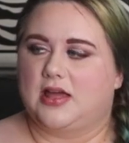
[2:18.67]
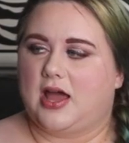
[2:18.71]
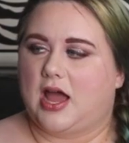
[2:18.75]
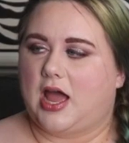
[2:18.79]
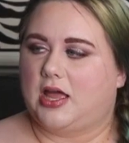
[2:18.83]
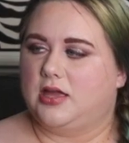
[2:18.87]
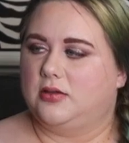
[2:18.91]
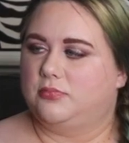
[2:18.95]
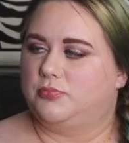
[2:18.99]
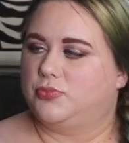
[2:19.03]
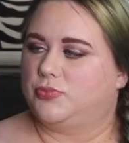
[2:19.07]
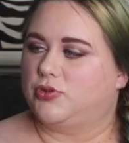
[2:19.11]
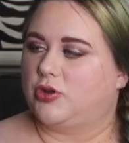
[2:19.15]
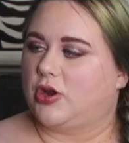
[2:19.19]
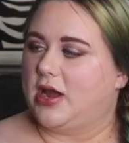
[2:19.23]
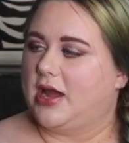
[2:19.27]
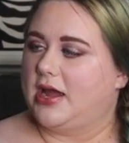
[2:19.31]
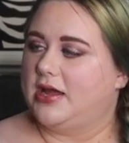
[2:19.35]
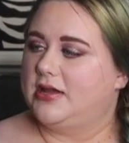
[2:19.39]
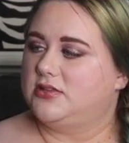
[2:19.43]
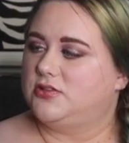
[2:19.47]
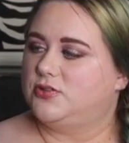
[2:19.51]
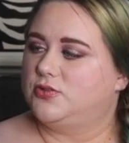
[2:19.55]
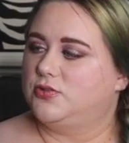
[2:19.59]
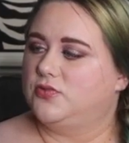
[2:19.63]
I
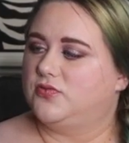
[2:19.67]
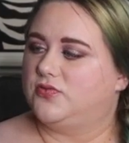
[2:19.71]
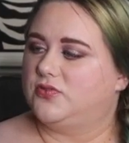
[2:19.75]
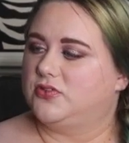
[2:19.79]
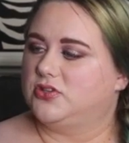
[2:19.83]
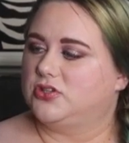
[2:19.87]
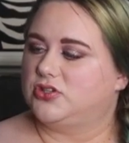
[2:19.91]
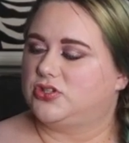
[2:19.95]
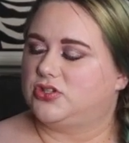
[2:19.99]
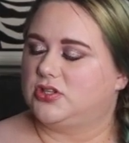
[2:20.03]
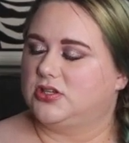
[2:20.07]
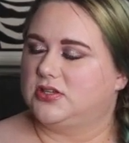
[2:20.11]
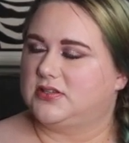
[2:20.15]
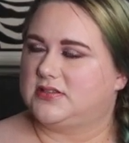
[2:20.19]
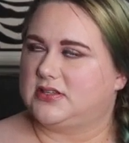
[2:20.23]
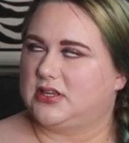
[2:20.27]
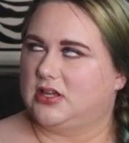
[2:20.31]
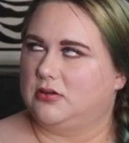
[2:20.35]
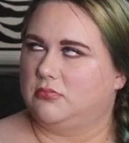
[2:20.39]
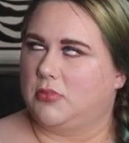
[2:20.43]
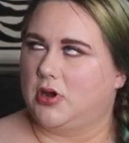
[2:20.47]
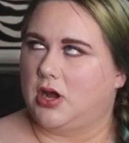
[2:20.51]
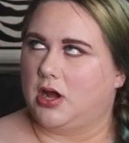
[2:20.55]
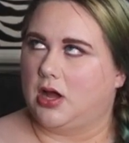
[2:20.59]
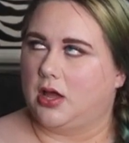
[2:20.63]
tried to finish this
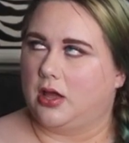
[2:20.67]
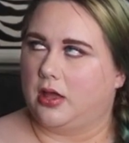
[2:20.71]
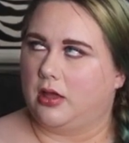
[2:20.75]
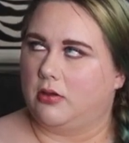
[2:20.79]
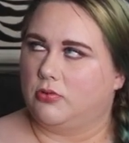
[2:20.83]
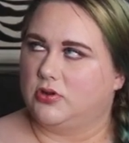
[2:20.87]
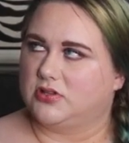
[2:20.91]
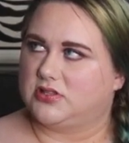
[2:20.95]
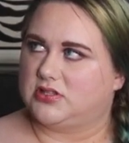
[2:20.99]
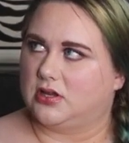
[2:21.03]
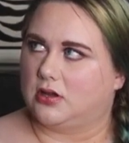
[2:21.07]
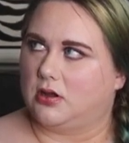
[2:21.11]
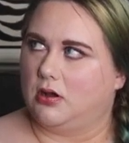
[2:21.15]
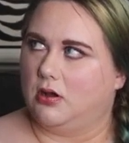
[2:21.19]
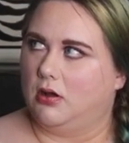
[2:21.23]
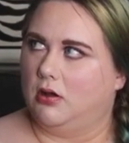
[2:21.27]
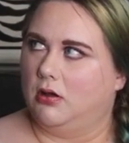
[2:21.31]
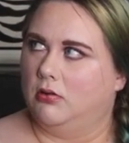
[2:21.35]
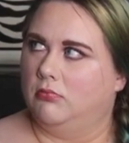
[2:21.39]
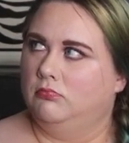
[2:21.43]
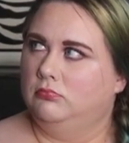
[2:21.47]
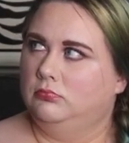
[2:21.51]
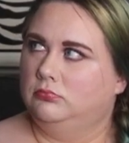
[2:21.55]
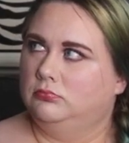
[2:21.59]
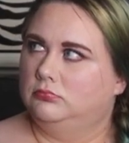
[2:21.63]
in my, what's it
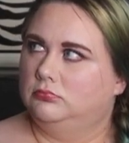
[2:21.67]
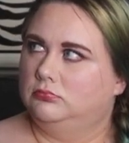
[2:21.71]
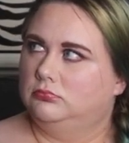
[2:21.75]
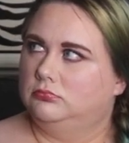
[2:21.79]
called?